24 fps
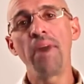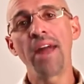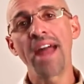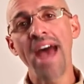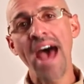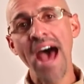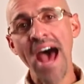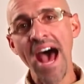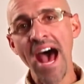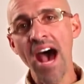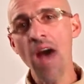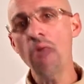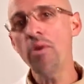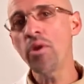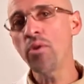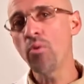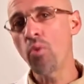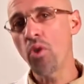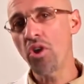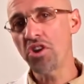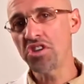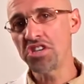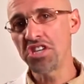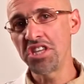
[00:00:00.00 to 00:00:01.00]
But how
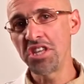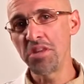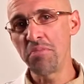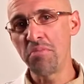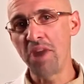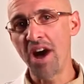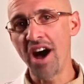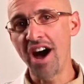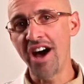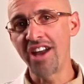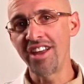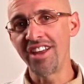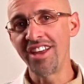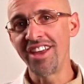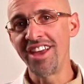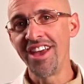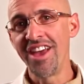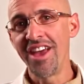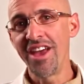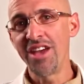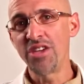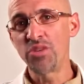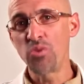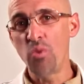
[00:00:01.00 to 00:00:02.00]
it works in the
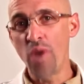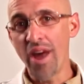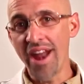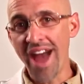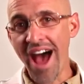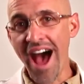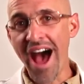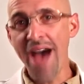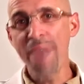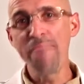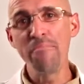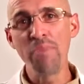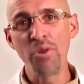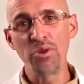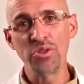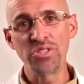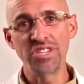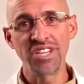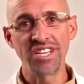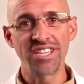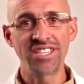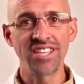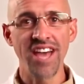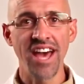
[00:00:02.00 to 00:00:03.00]
body is what I'm
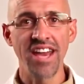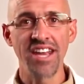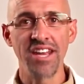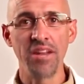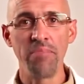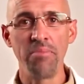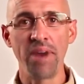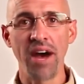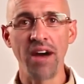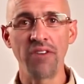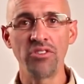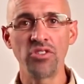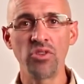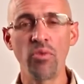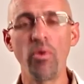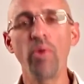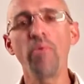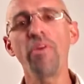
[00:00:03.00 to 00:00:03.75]
most excited about.